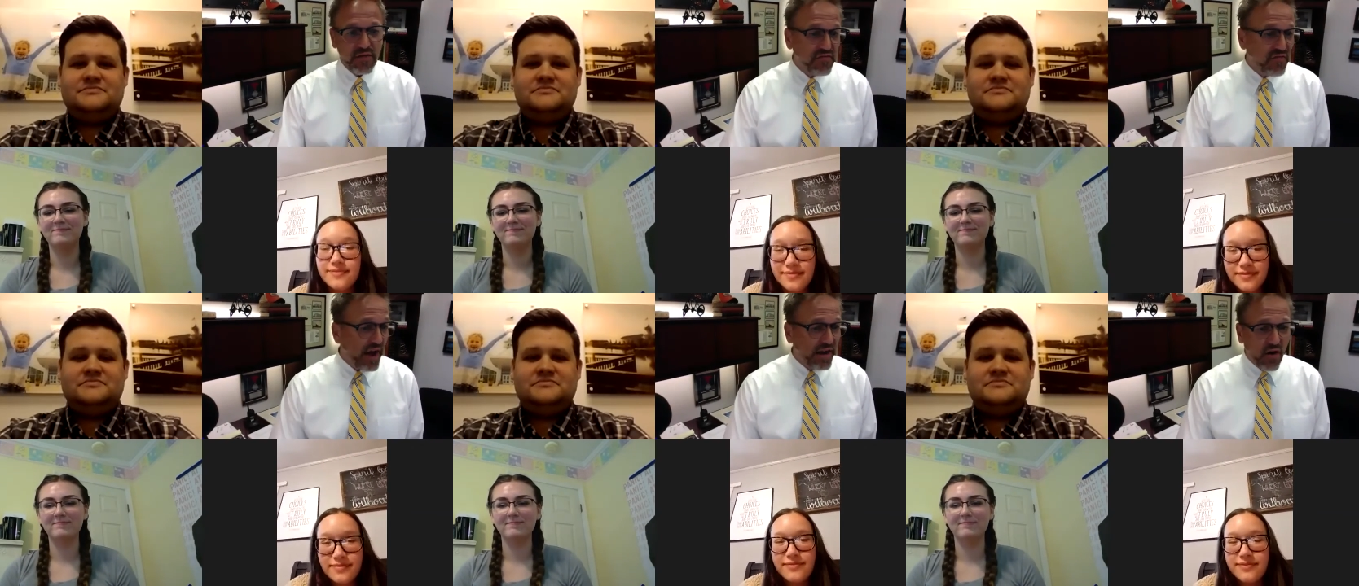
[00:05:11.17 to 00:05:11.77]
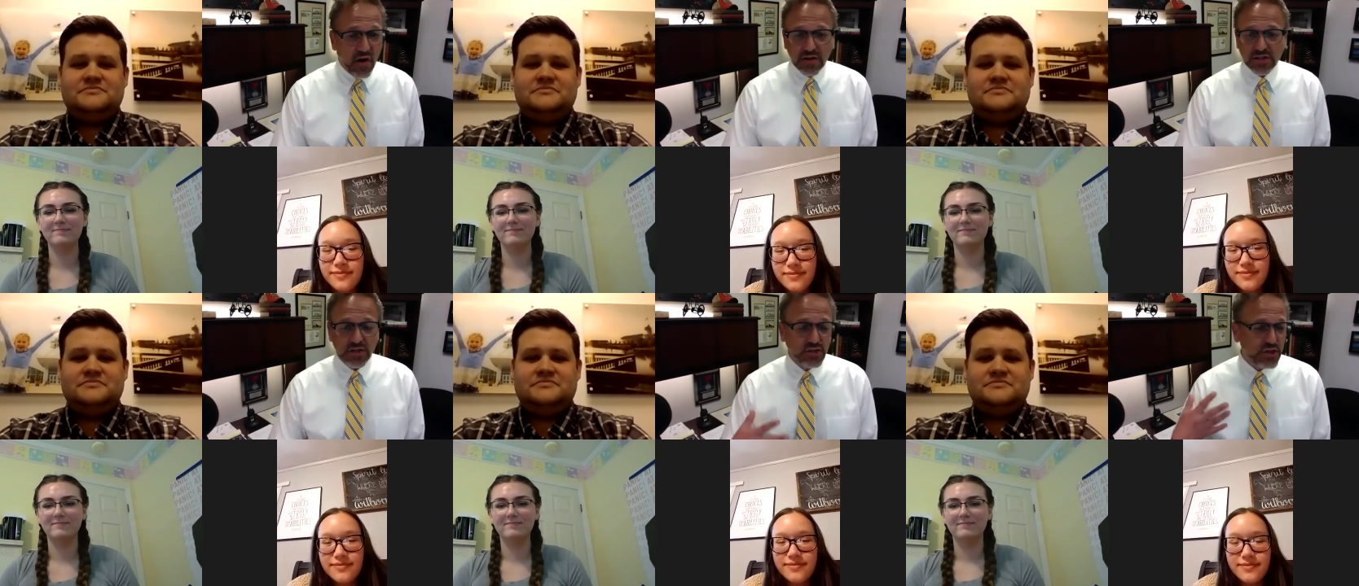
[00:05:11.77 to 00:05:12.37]
Speaker 1: The fine
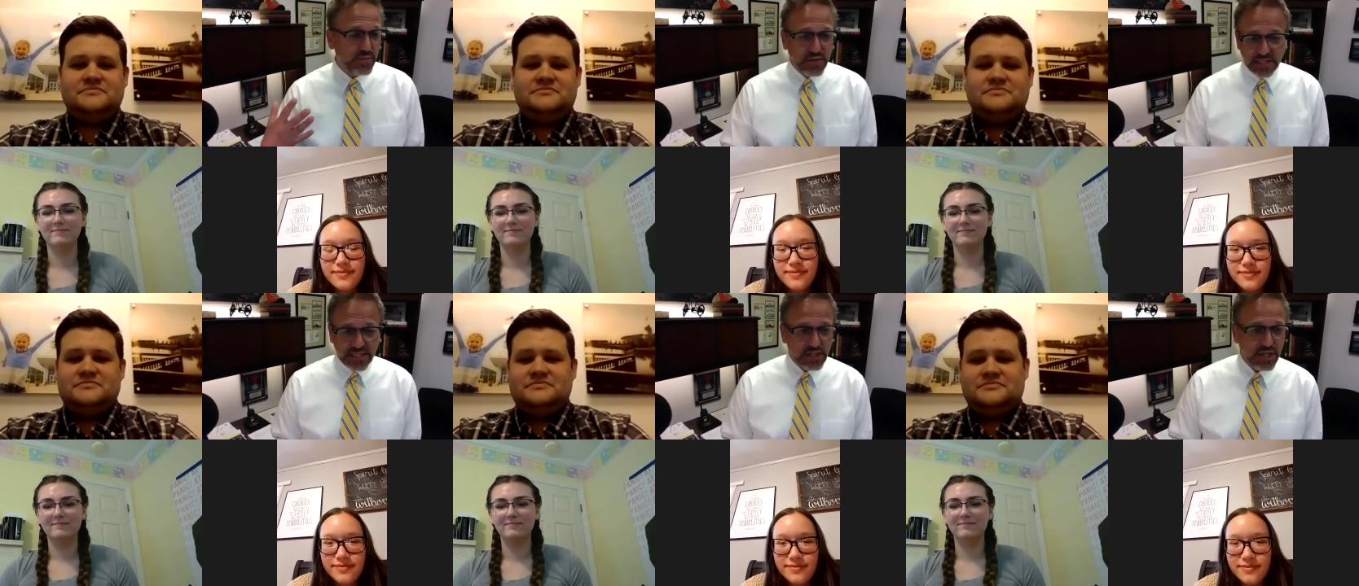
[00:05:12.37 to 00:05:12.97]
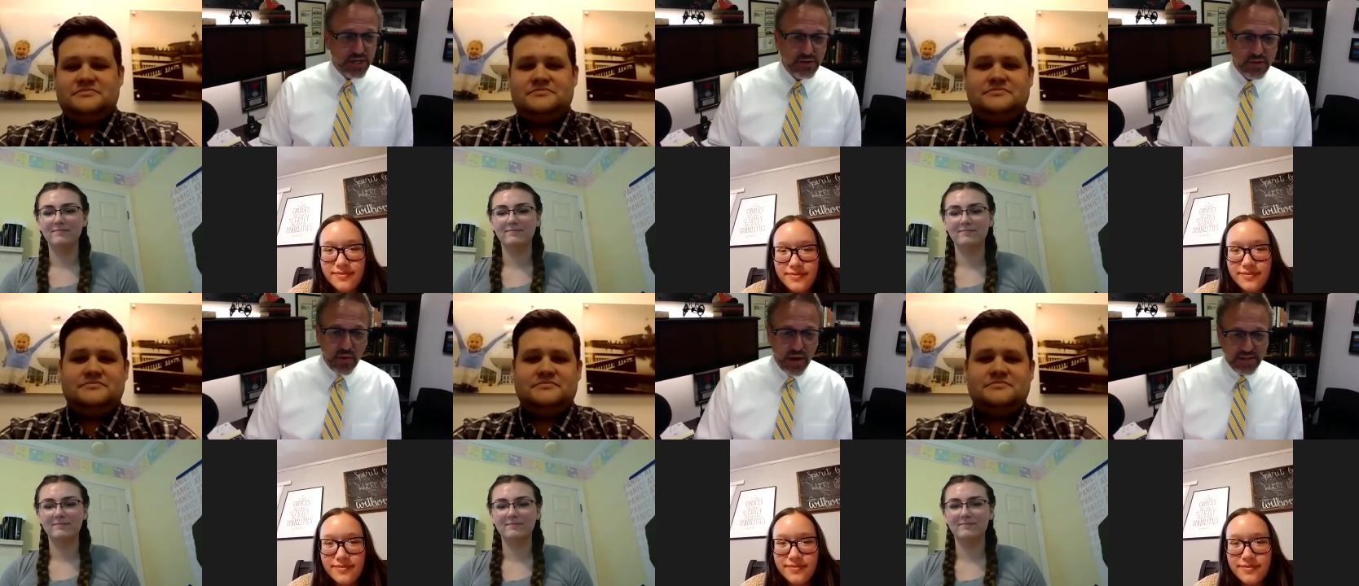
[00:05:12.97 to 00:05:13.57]
arts contribute in such a
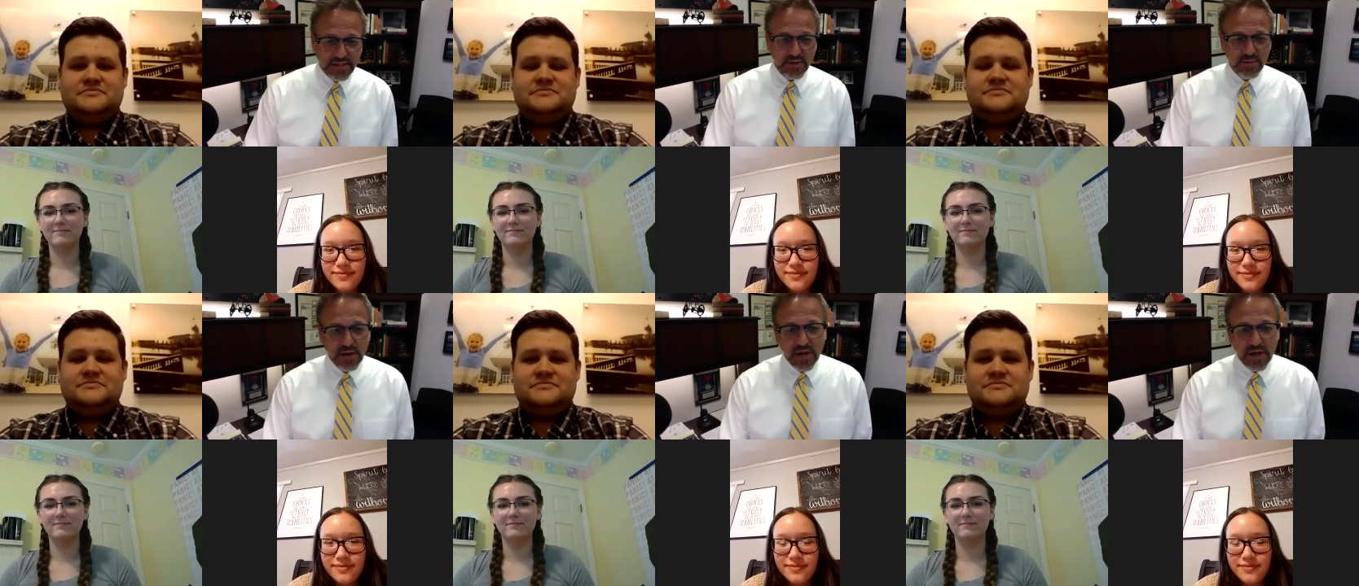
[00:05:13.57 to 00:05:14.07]
huge way to